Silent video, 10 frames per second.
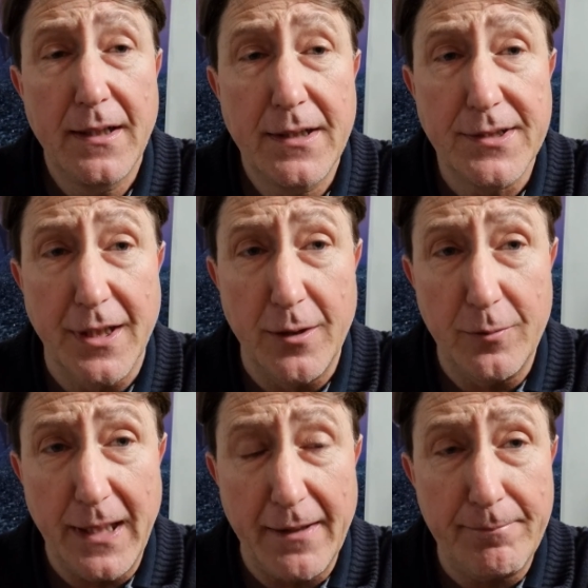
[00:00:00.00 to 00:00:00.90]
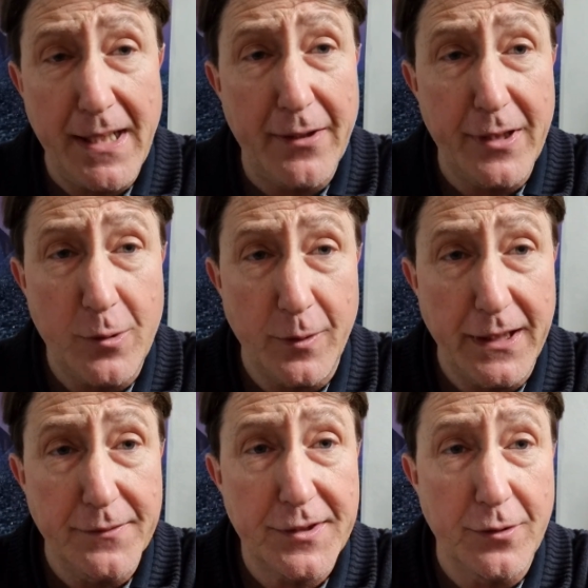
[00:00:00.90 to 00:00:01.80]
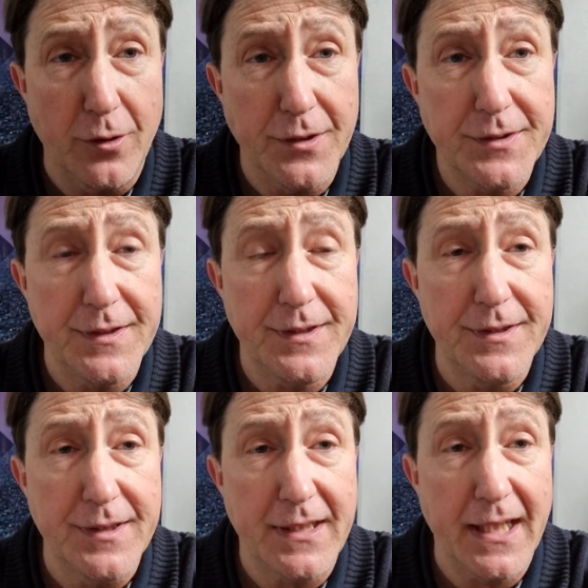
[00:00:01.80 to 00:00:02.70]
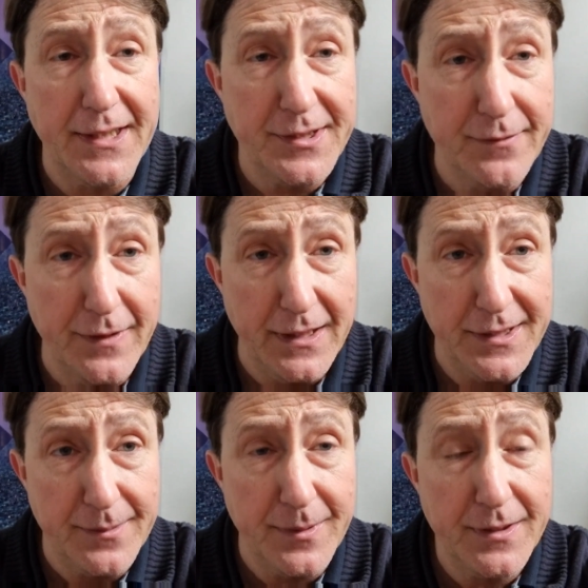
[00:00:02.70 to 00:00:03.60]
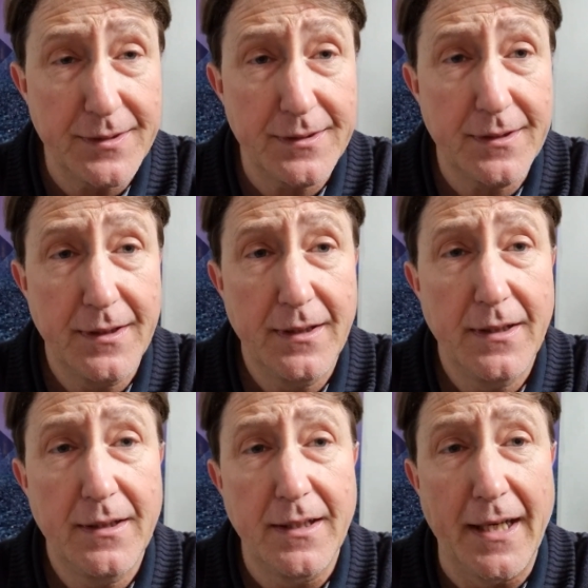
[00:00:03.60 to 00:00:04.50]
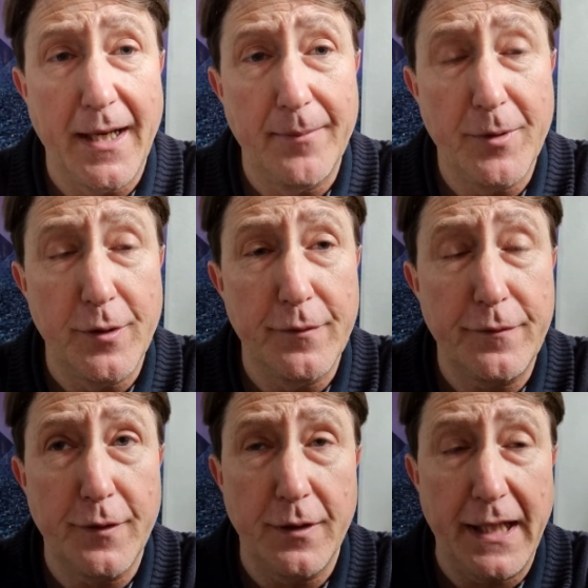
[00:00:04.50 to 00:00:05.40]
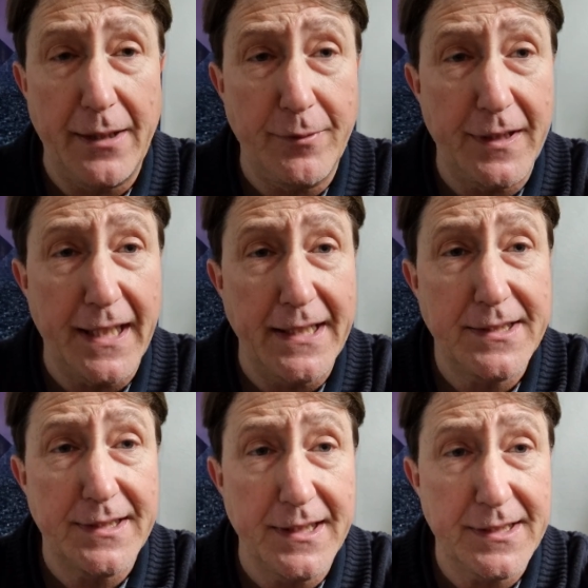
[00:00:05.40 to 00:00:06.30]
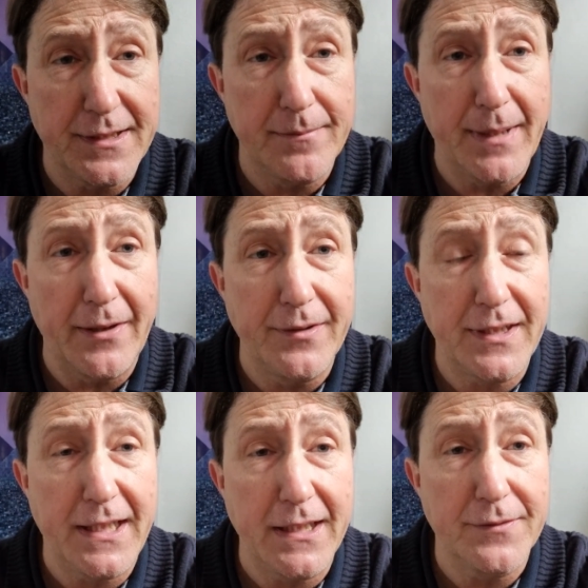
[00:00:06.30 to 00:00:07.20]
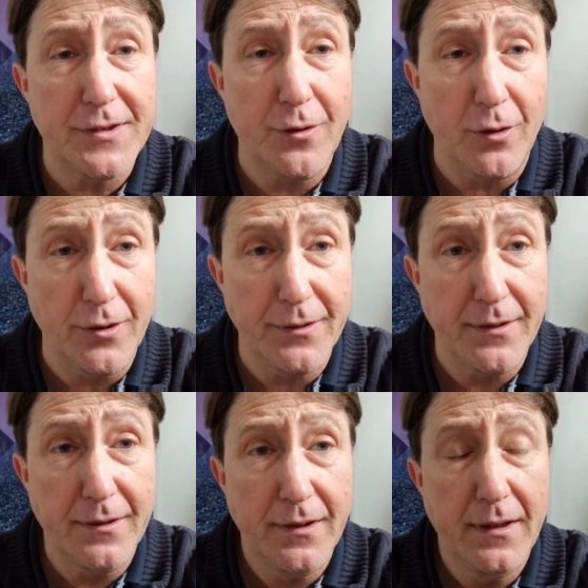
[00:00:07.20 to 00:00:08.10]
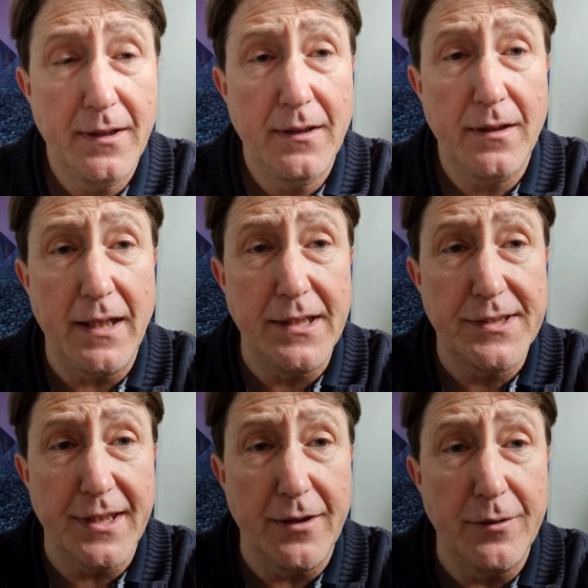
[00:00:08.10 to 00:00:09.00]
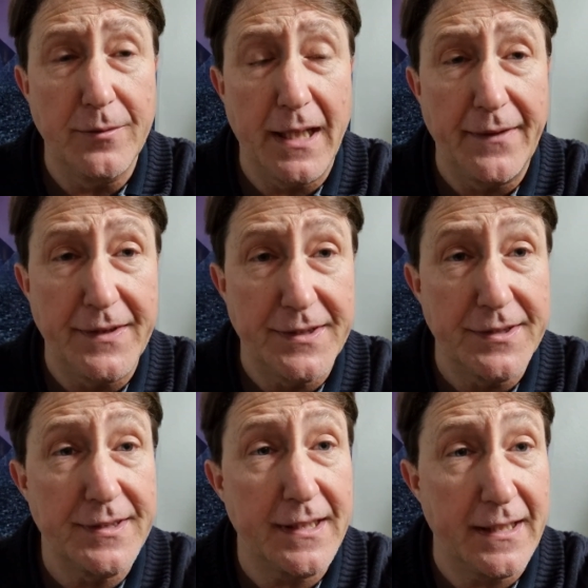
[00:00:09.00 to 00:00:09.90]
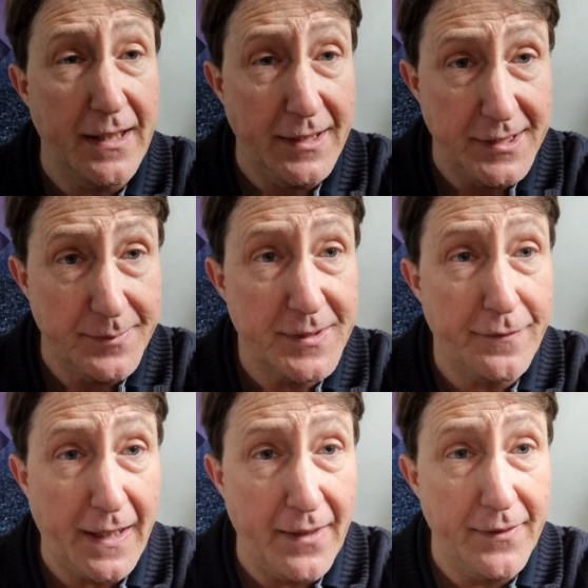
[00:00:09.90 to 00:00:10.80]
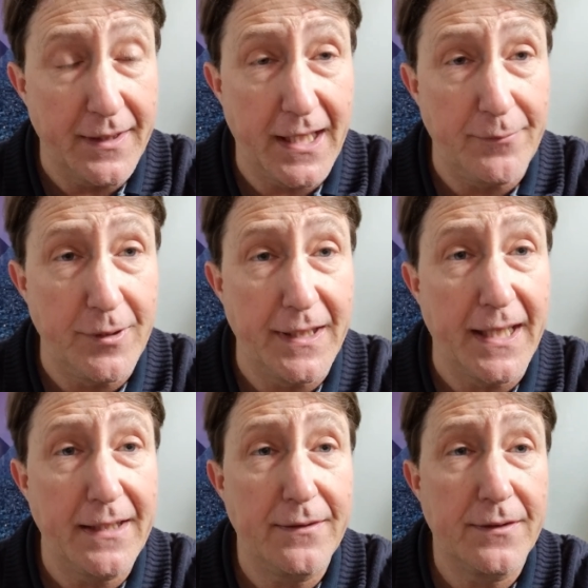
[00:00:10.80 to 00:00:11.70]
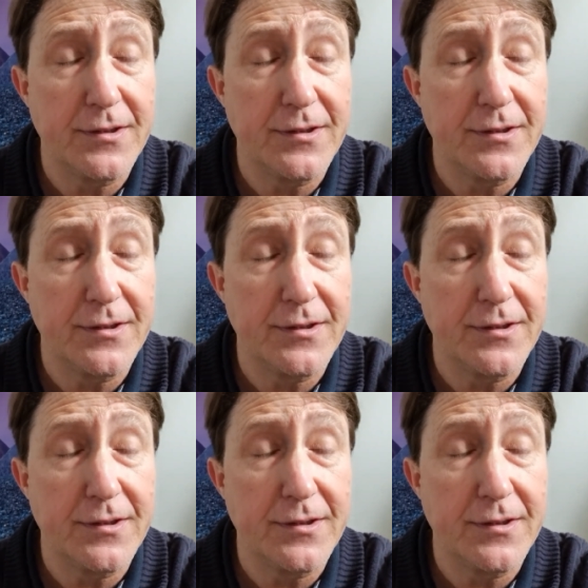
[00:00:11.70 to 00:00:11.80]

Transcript: So we have Mary, Queen of Scots. This is a cousin of Elizabeth's. Henry VIII's sister married the King of Scotland. And so this is Elizabeth's father, Henry VIII.